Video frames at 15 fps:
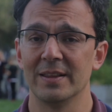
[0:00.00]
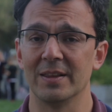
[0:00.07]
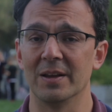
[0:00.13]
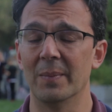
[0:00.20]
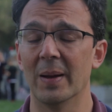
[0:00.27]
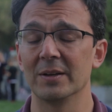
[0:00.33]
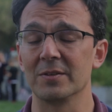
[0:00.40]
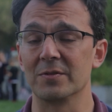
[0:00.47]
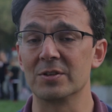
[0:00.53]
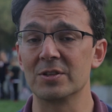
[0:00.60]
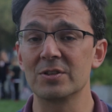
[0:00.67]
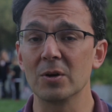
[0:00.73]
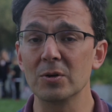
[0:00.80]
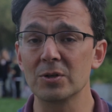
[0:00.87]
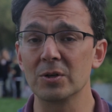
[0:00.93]
The amount of
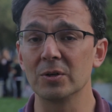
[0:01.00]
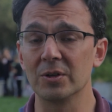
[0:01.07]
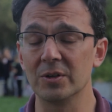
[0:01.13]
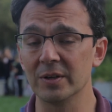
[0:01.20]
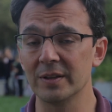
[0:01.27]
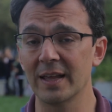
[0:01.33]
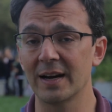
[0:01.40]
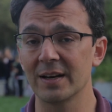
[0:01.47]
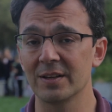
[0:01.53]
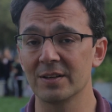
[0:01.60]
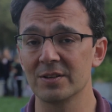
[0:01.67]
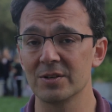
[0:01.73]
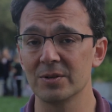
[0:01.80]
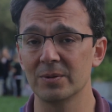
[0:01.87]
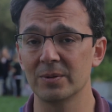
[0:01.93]
social good that it
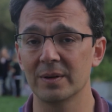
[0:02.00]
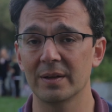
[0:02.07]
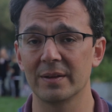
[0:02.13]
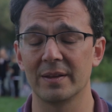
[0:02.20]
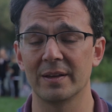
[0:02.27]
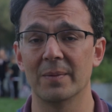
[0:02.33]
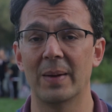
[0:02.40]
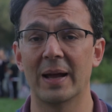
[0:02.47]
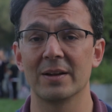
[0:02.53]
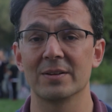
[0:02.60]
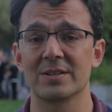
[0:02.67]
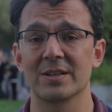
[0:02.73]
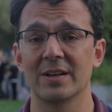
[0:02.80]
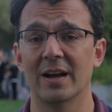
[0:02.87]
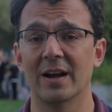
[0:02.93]
can do, the
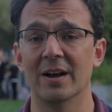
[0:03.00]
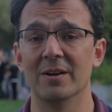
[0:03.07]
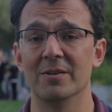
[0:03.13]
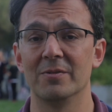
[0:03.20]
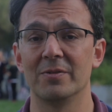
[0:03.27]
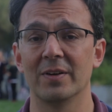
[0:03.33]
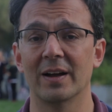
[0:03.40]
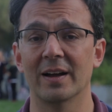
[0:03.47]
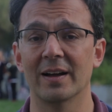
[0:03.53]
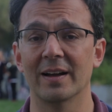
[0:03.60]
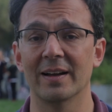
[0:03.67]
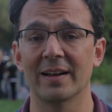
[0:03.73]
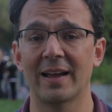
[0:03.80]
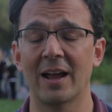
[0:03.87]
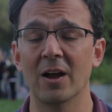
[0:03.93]
amount of
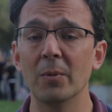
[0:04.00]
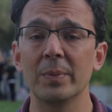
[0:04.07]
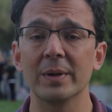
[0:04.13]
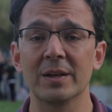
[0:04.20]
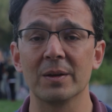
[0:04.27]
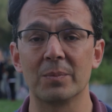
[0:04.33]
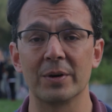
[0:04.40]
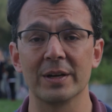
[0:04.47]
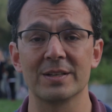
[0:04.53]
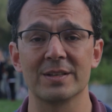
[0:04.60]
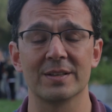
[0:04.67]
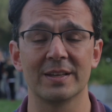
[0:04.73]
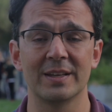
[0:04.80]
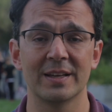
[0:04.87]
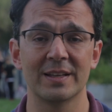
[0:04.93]
help it can bring to
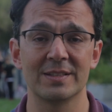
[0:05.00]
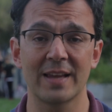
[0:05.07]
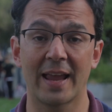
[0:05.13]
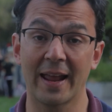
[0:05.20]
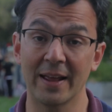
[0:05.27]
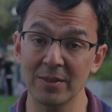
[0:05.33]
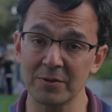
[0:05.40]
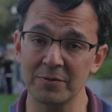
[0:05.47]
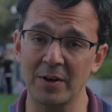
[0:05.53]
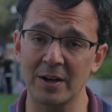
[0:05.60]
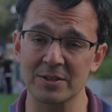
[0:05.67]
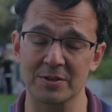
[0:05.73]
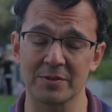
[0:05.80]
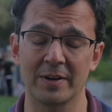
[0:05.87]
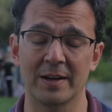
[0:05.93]
the kids and the
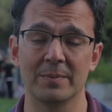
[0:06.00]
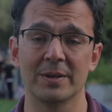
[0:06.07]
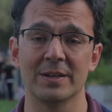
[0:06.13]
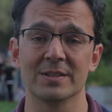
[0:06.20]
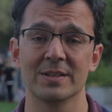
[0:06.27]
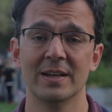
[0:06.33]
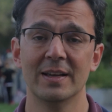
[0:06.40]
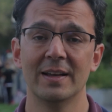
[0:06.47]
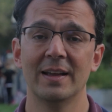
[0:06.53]
foster families